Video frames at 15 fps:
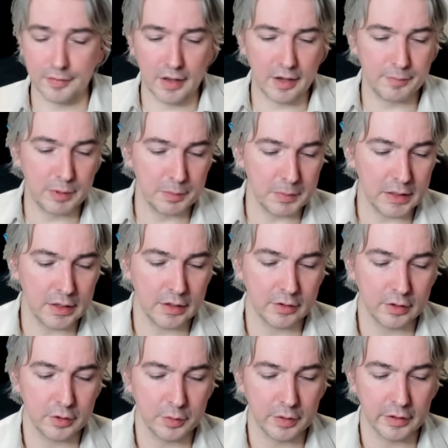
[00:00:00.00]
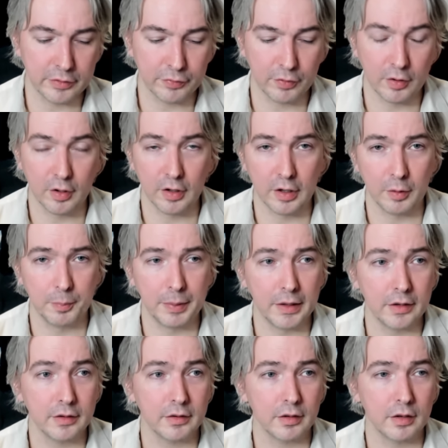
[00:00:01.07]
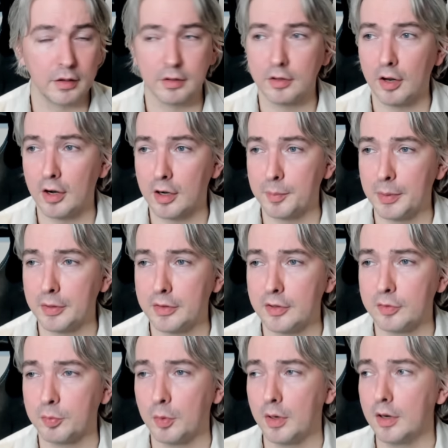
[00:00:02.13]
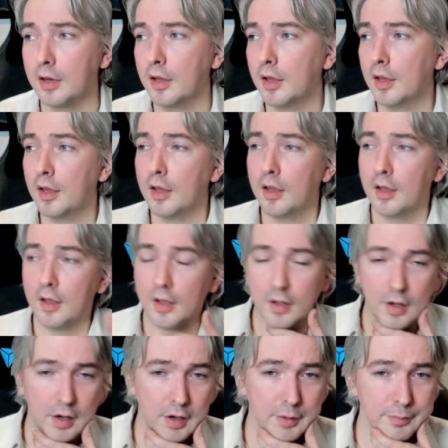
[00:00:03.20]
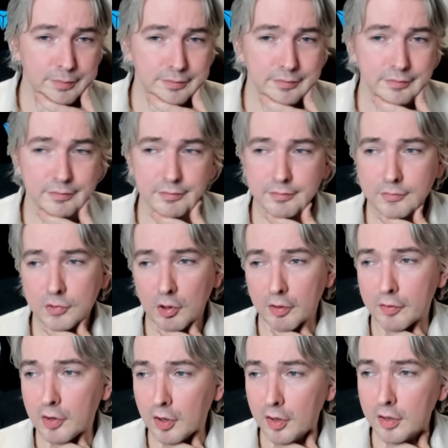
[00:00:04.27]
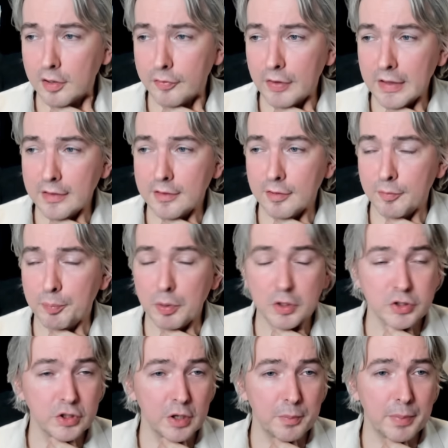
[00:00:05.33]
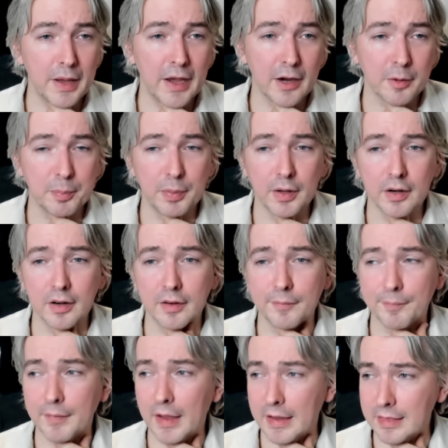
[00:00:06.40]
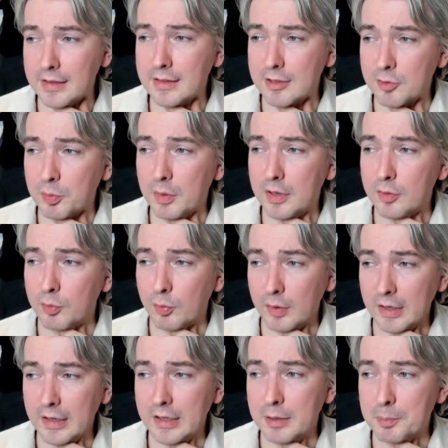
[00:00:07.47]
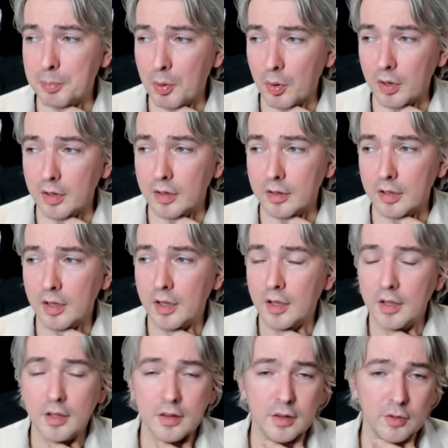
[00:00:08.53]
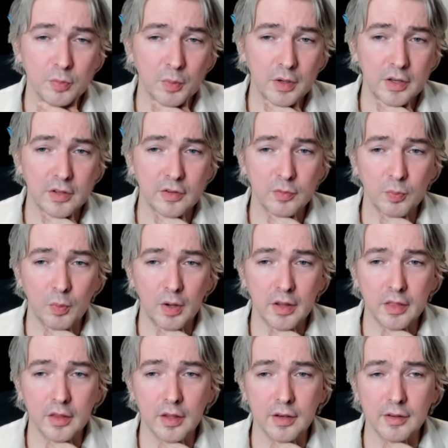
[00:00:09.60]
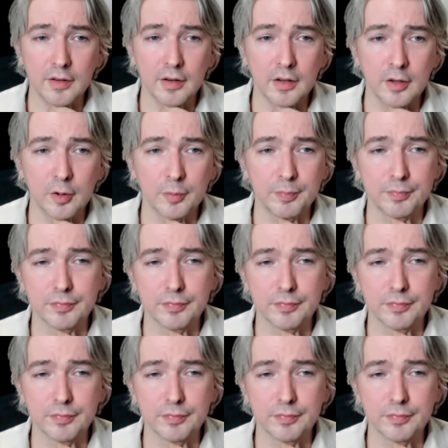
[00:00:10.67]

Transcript: I've been meaning to do this for a little bit, to talk about this one. Um, sort of current events have pushed it back, but I think this one is really important. This one is one that, uh,